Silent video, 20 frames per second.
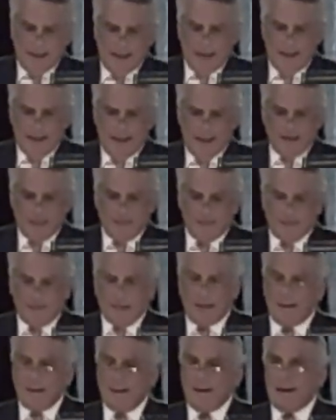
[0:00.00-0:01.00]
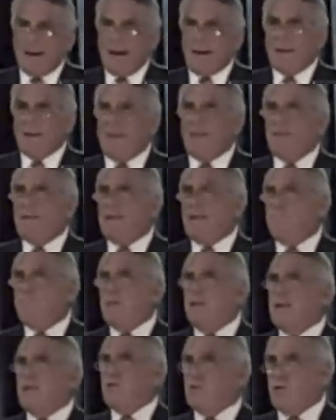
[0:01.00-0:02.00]
And I know they've
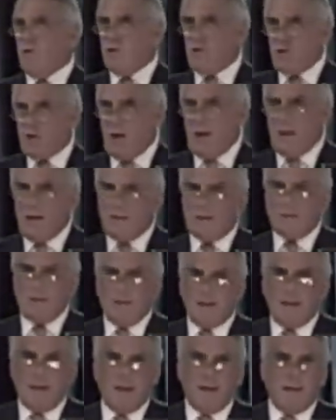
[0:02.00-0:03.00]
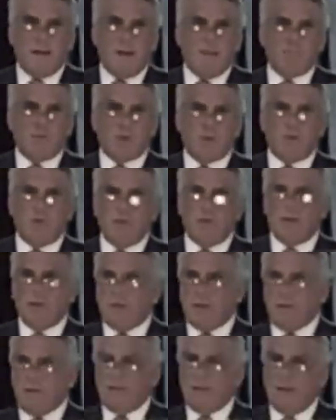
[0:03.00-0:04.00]
been shortchanged. And I'm sure
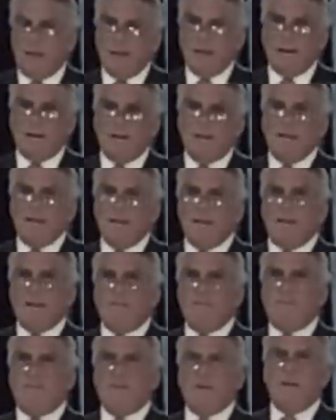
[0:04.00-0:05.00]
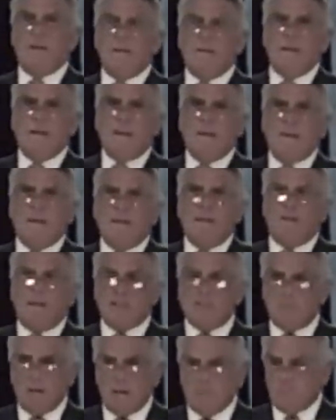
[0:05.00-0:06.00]
that if I'd
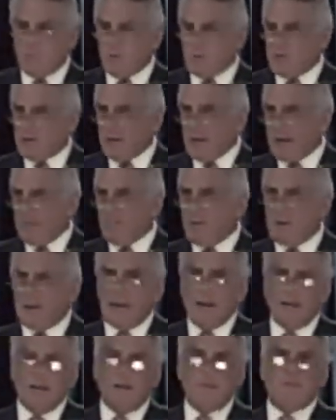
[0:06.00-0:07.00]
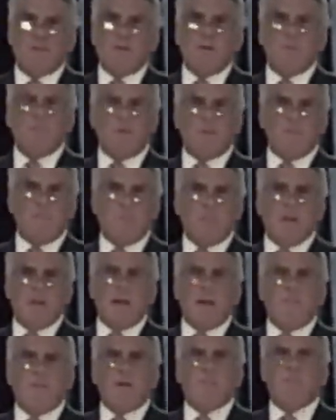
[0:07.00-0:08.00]
spent more time with Helen, she would have been
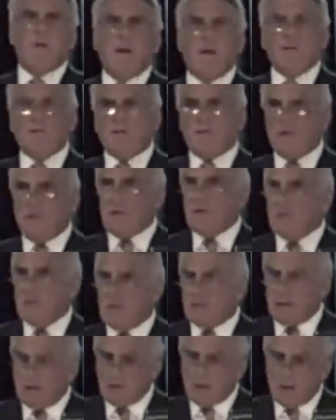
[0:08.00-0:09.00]
able to pass statistics at